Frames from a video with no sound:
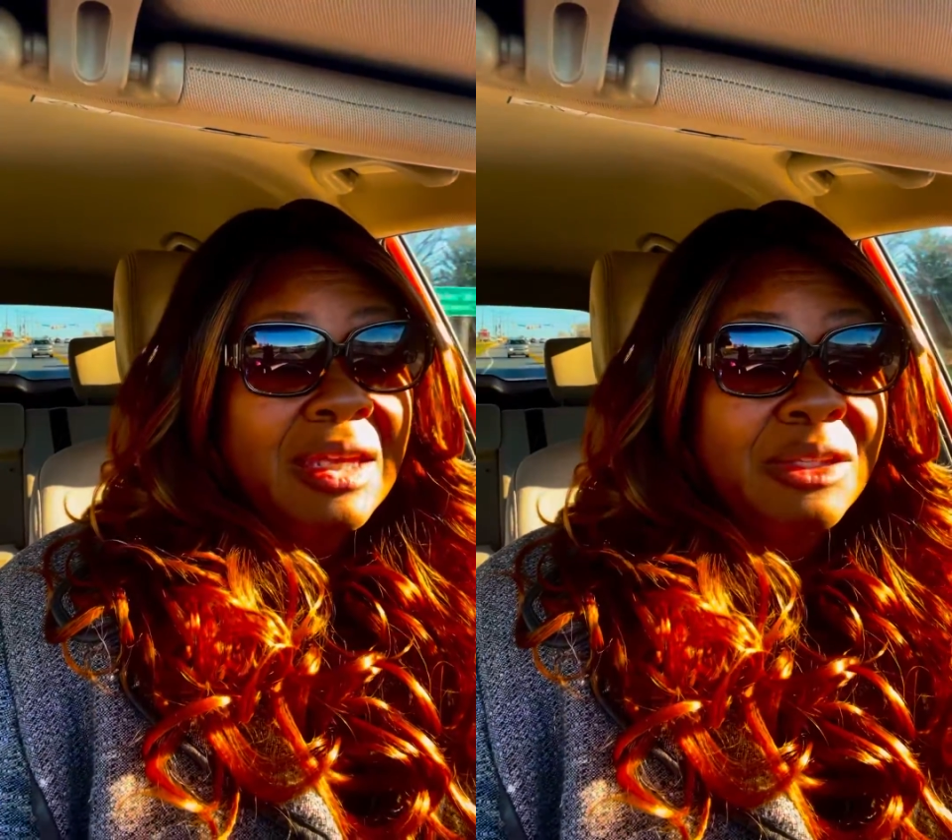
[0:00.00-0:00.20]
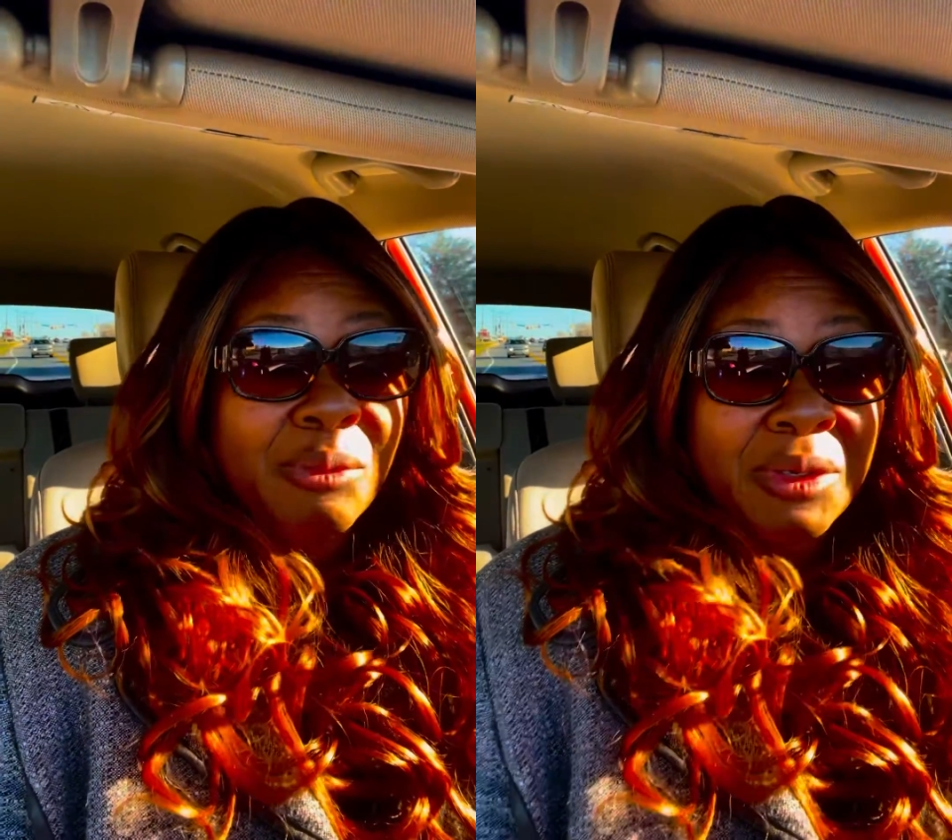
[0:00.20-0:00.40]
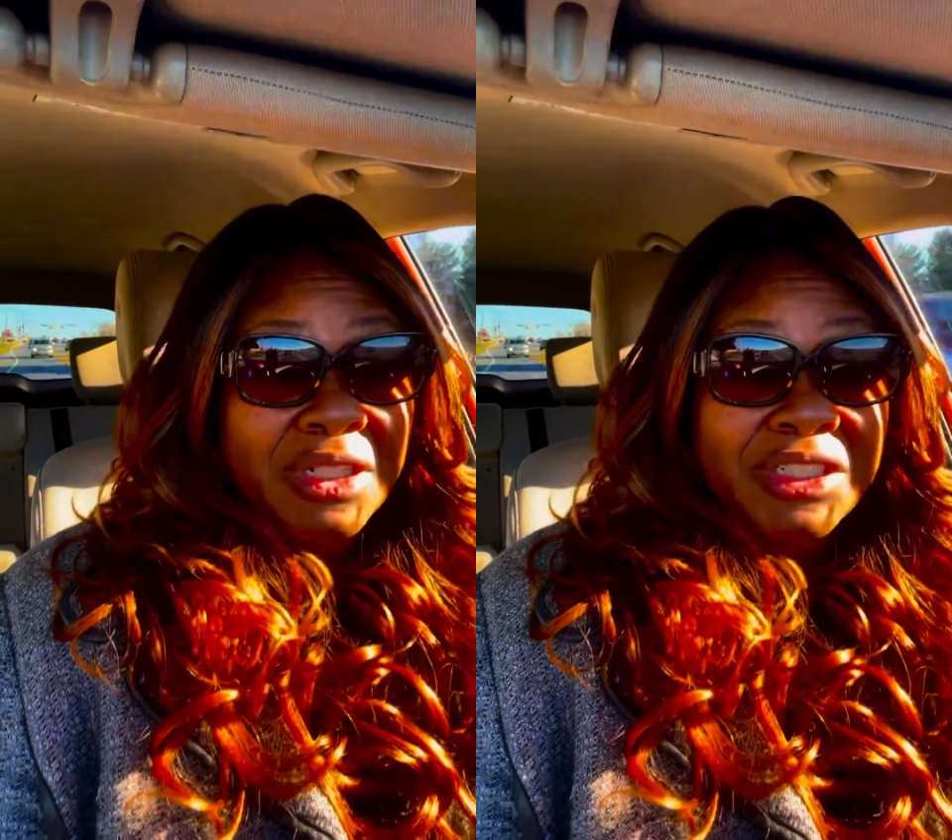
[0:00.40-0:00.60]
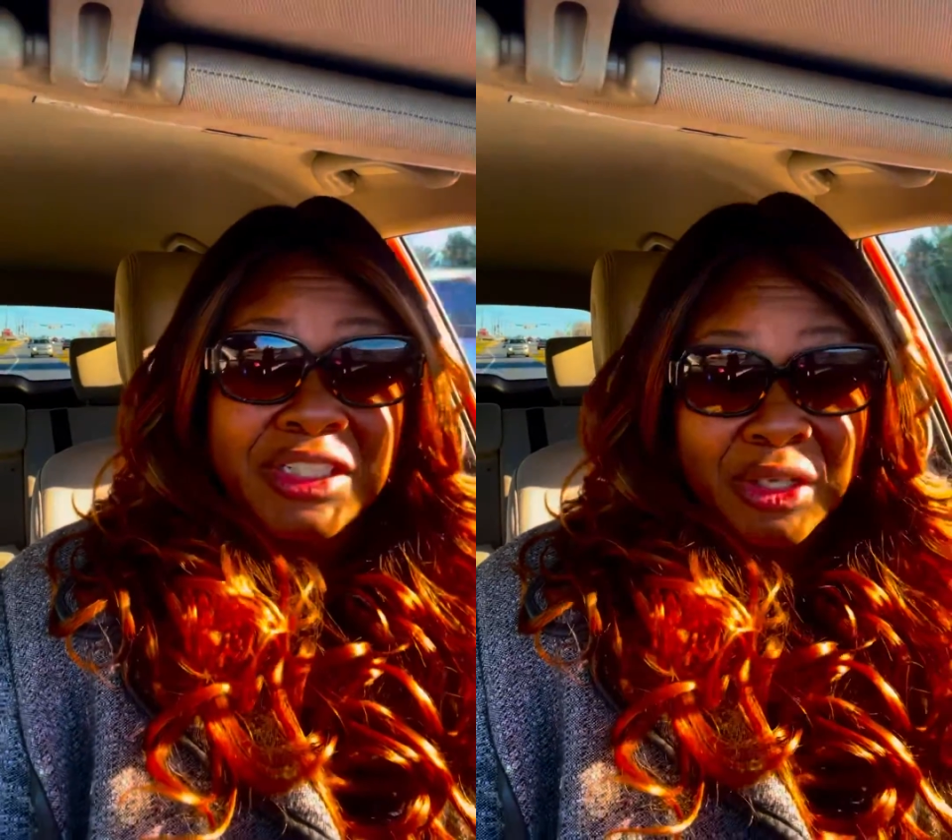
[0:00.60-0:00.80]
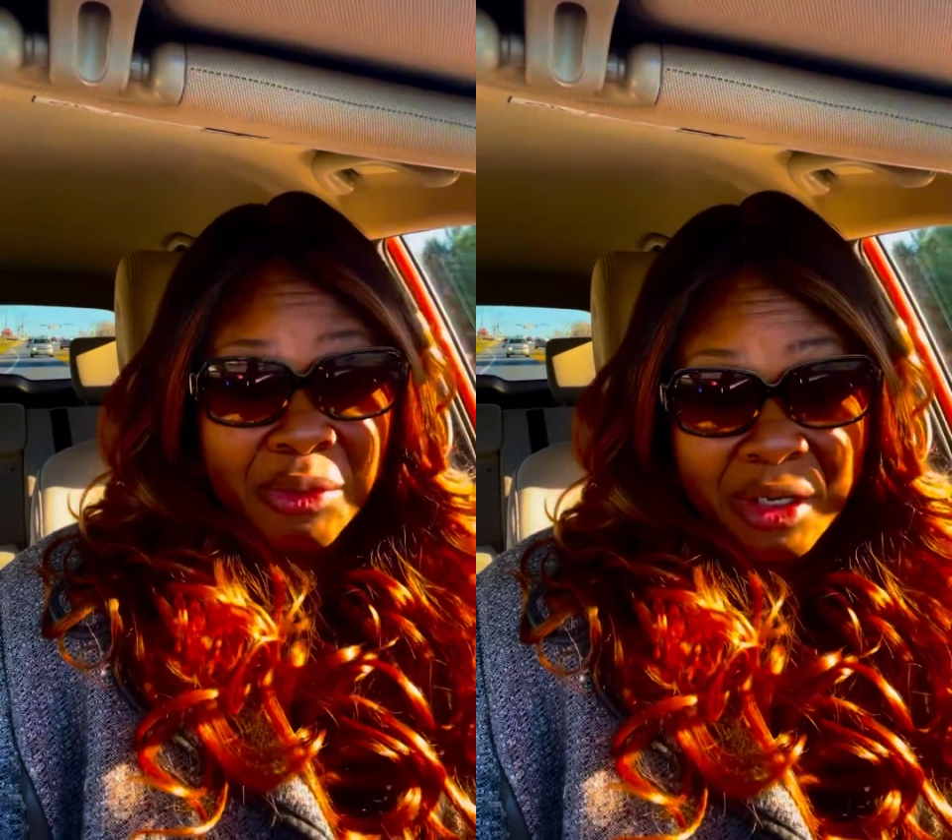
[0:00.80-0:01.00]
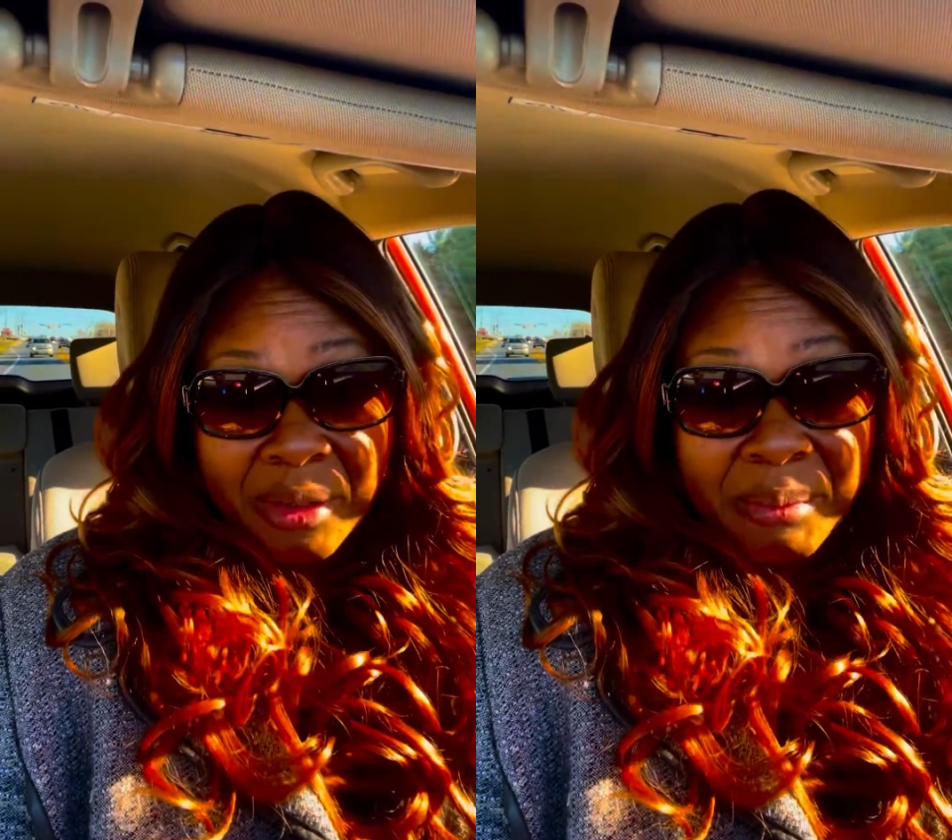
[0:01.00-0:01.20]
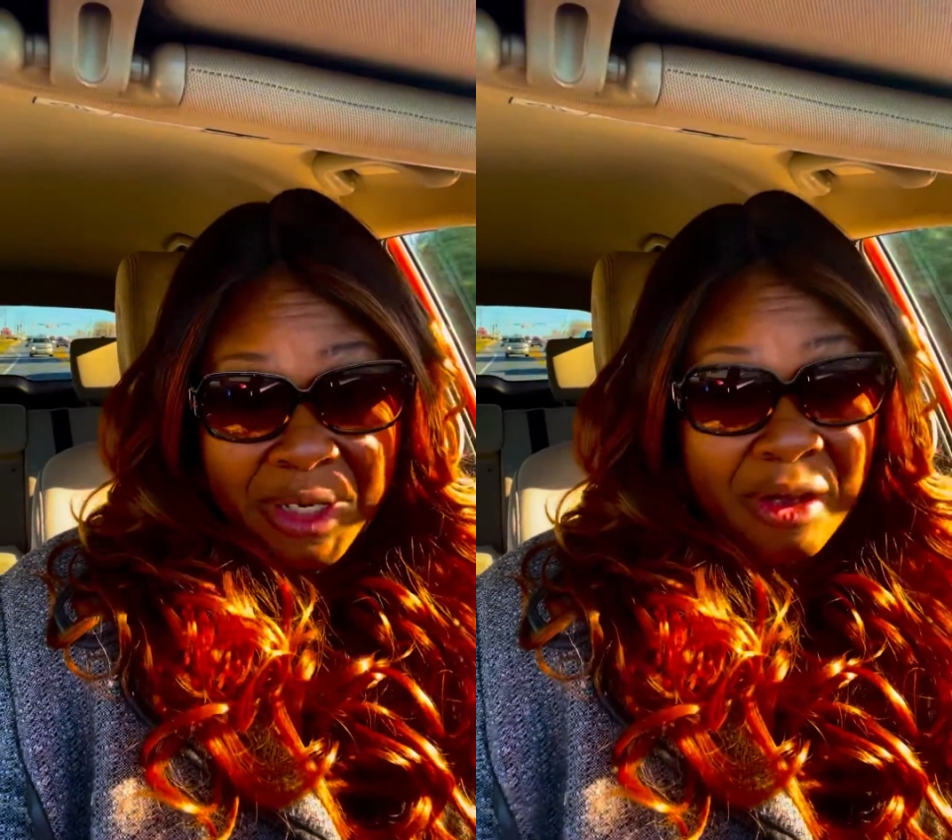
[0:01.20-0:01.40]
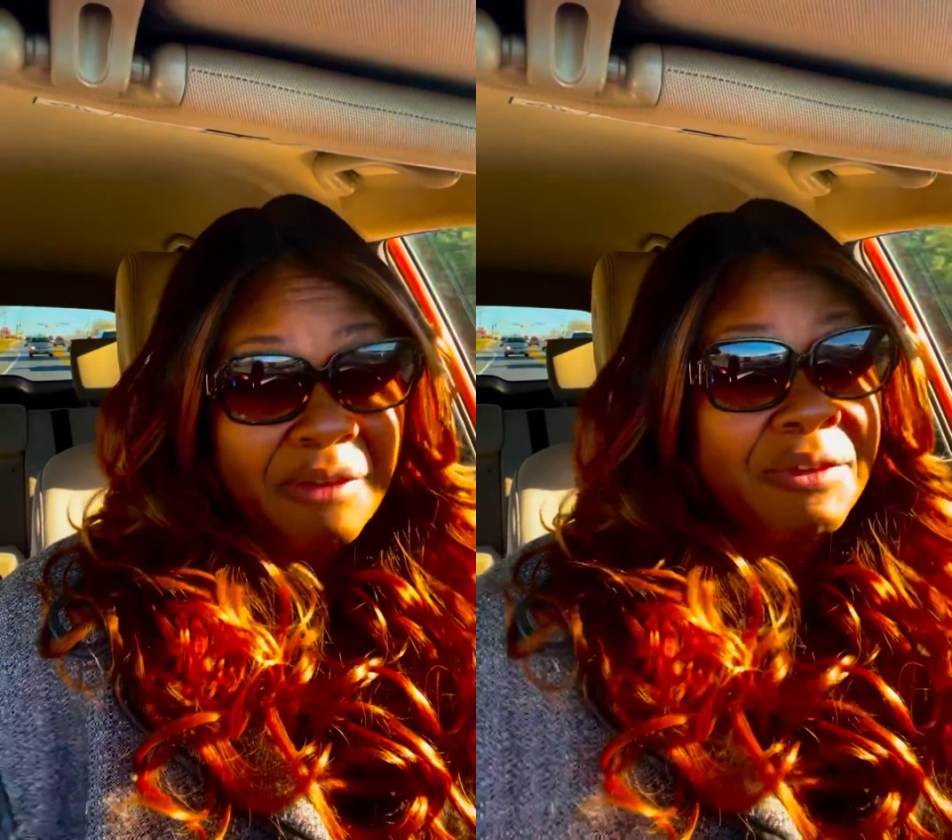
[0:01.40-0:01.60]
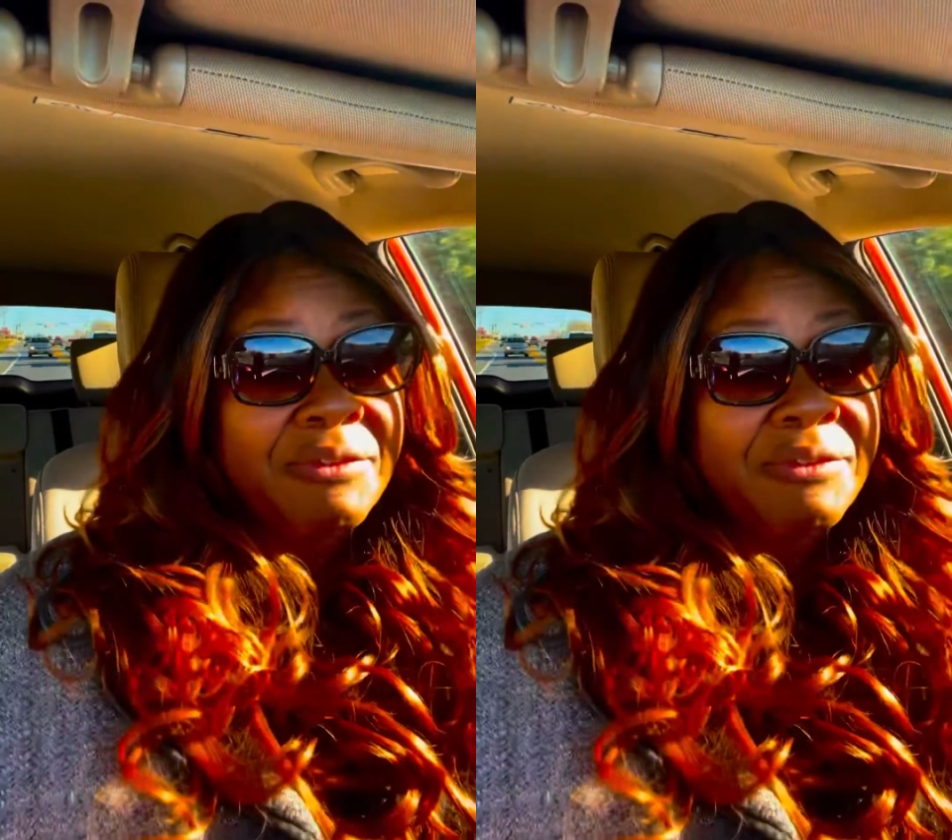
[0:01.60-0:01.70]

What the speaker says: the one that she showed her butt off.